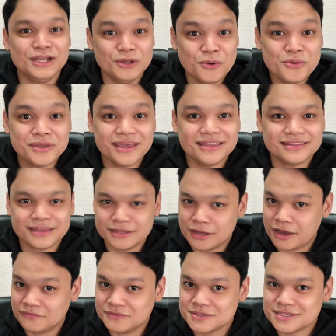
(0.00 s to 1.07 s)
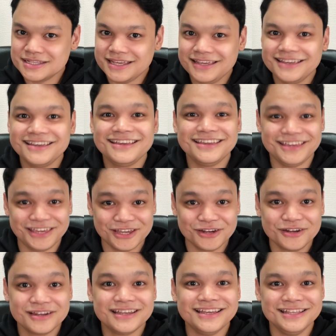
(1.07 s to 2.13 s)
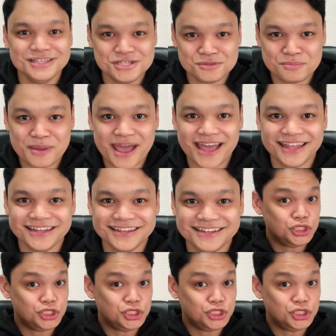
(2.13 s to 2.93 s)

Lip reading: located, obviously, here in Japan.